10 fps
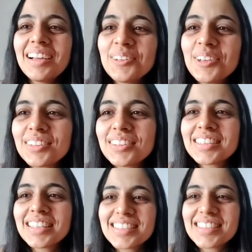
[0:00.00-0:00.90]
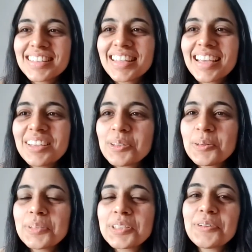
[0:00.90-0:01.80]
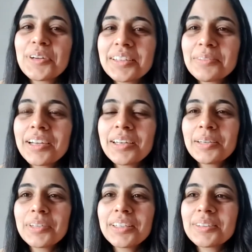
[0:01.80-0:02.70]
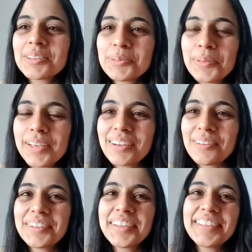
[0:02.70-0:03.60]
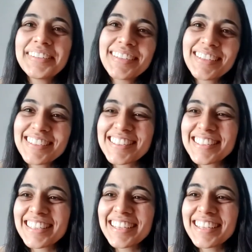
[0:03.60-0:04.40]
Dr. Sajjan. Thank you so much for inviting me to speak in this.